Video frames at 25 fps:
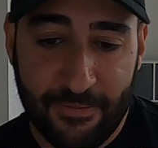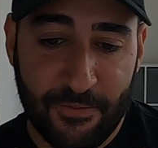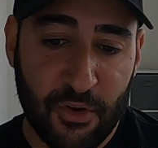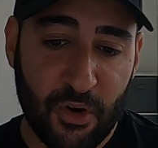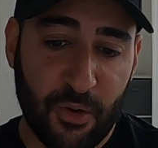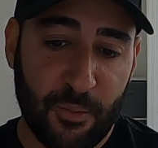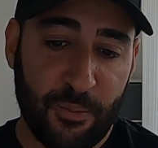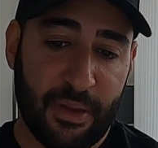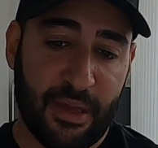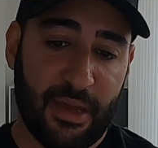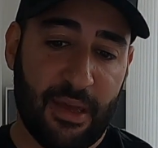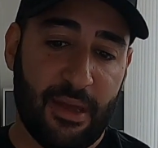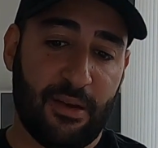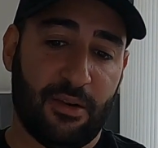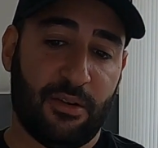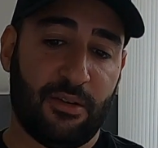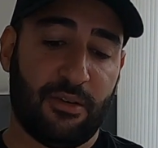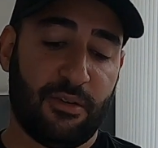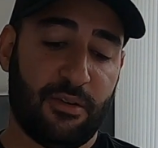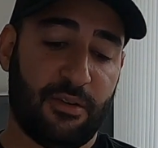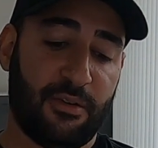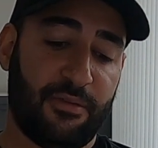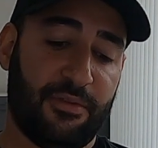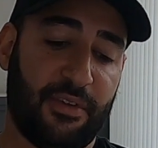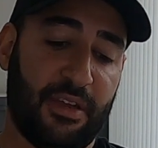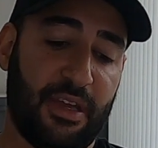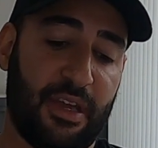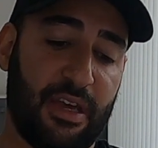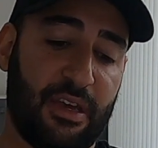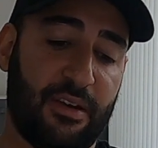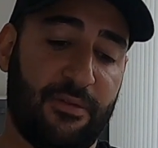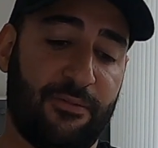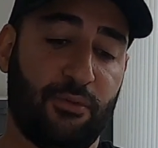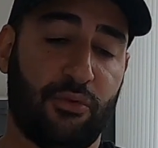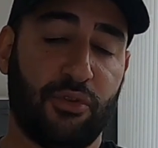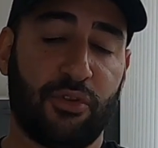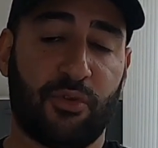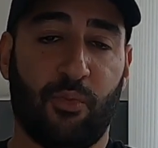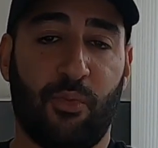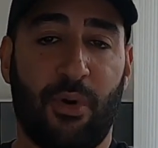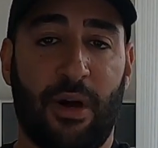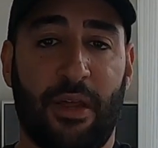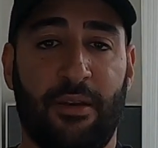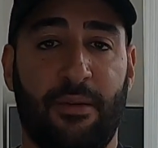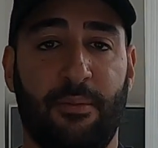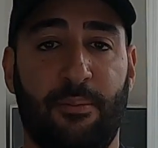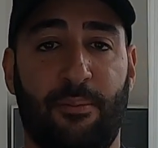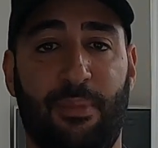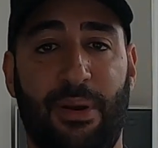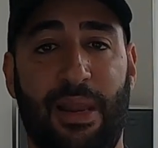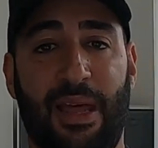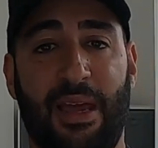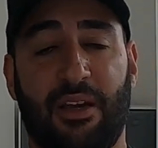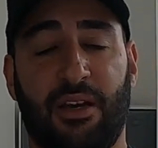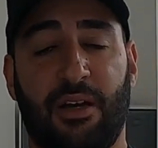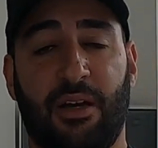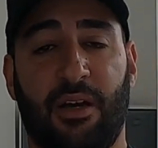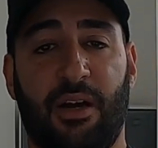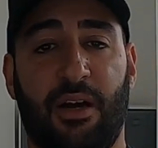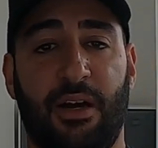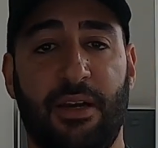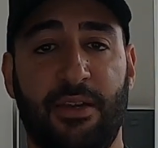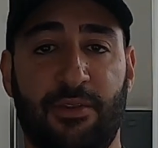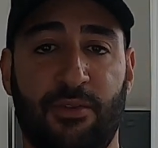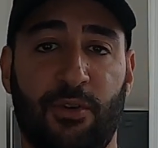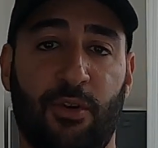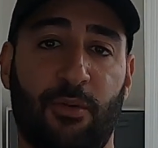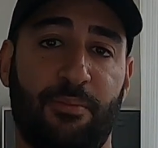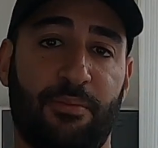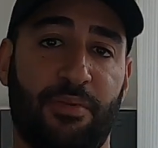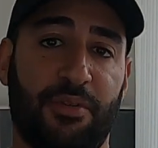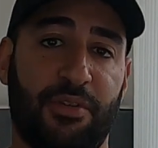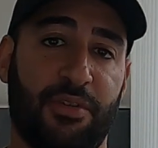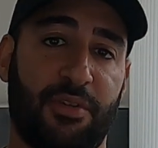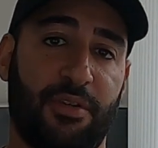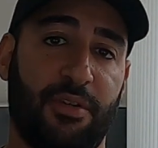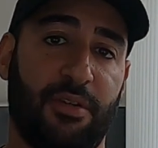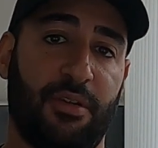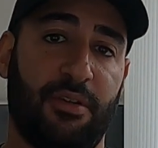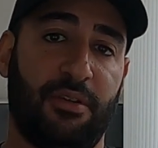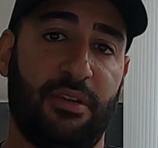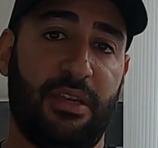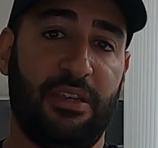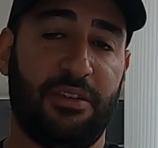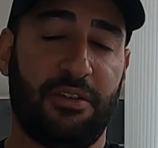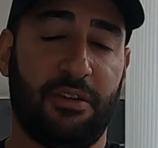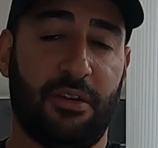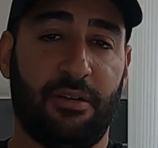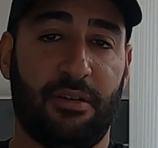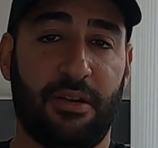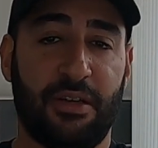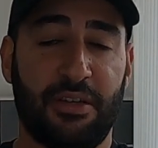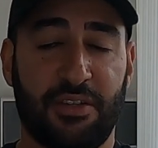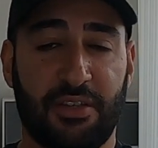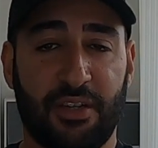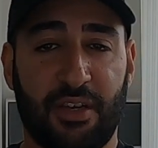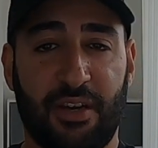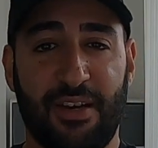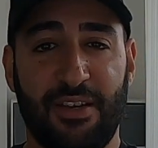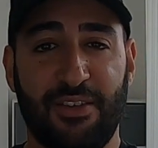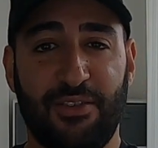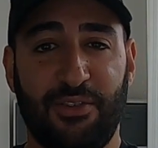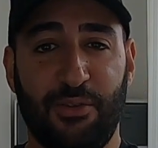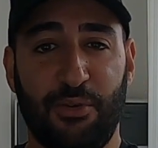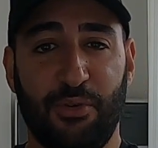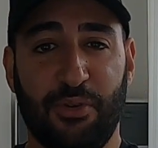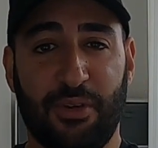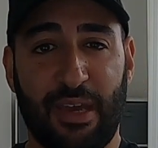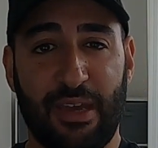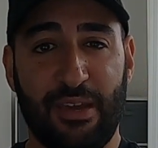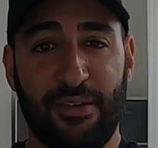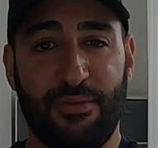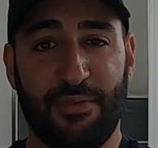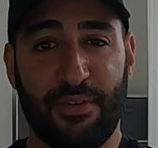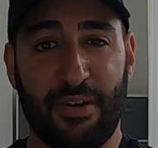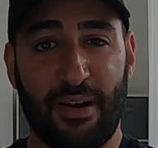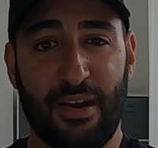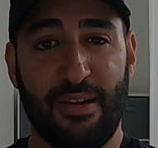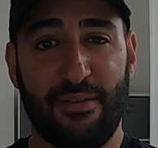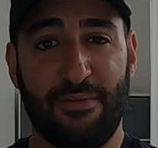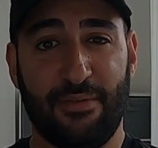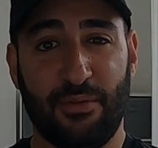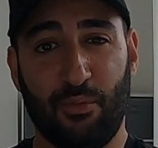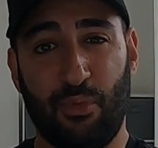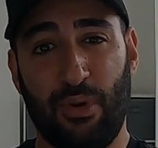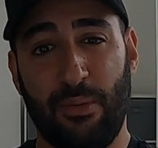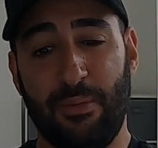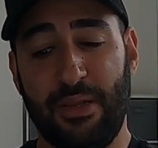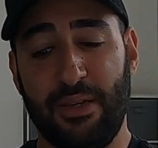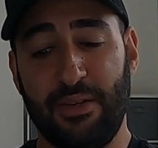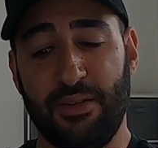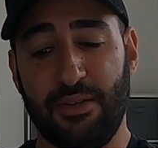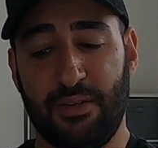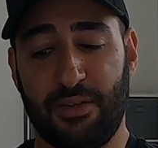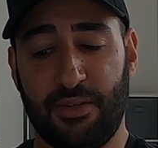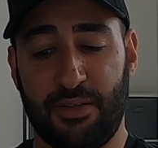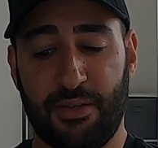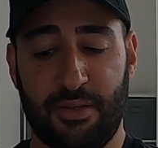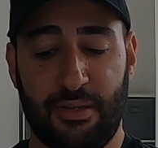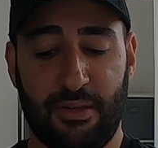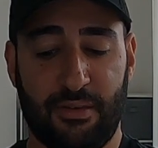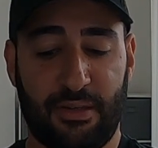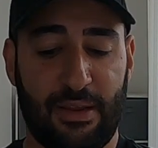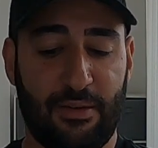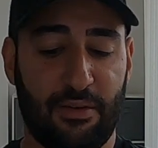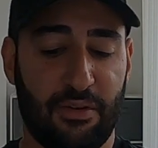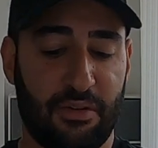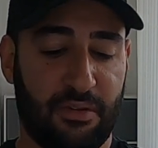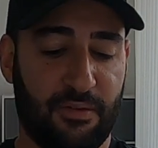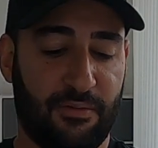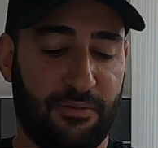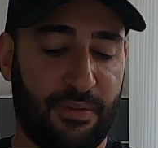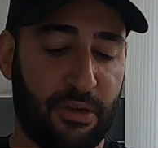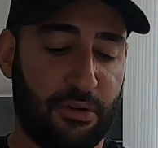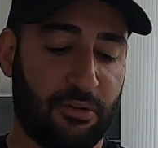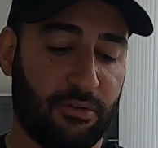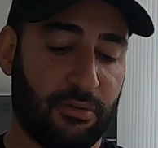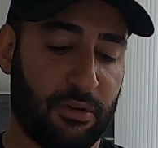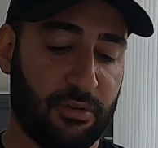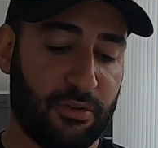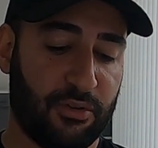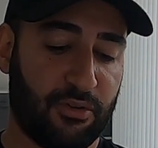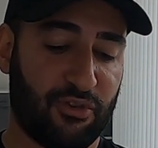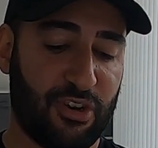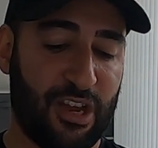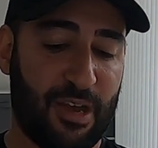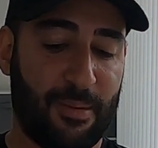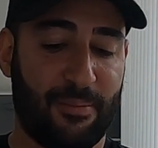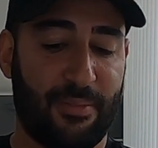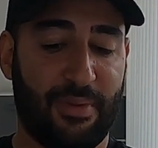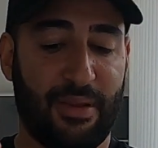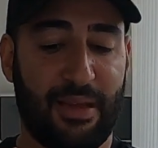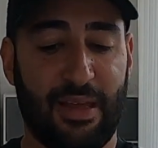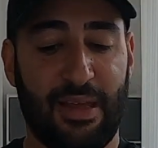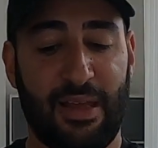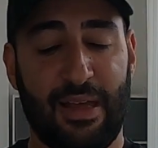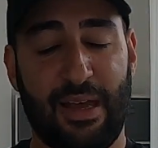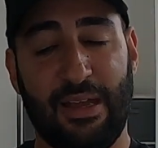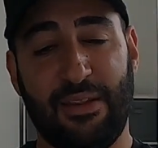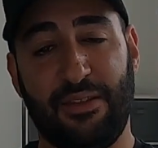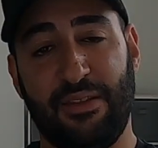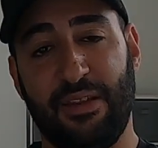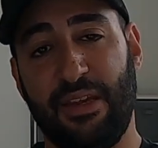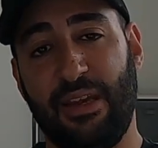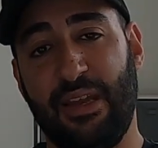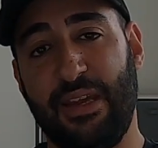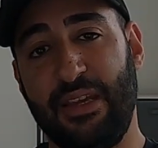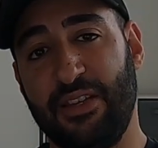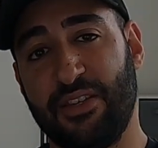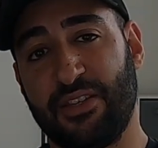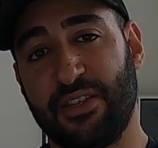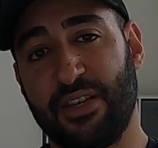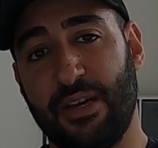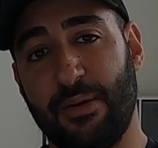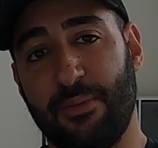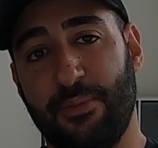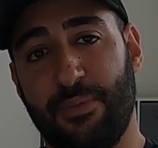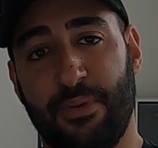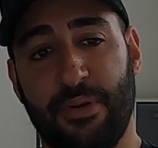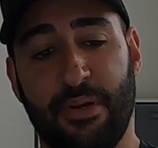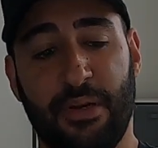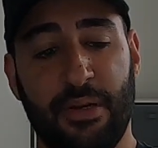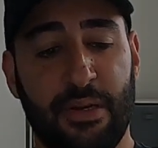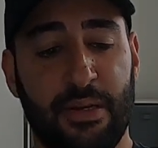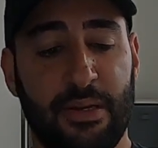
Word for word: I've got a pair of Air Force One black high tops. These are a size UK 5 women's. They've got the Velcro strap and the lace up.